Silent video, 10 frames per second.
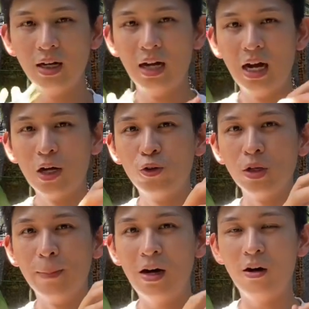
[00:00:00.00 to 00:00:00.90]
a good
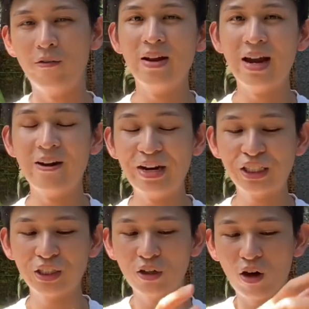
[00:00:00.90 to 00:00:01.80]
amount of
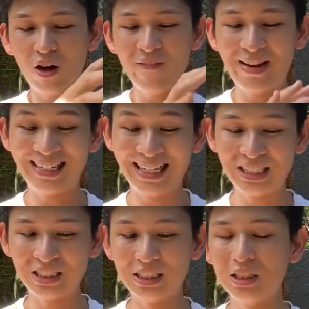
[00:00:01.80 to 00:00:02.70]
aeration or ventilation.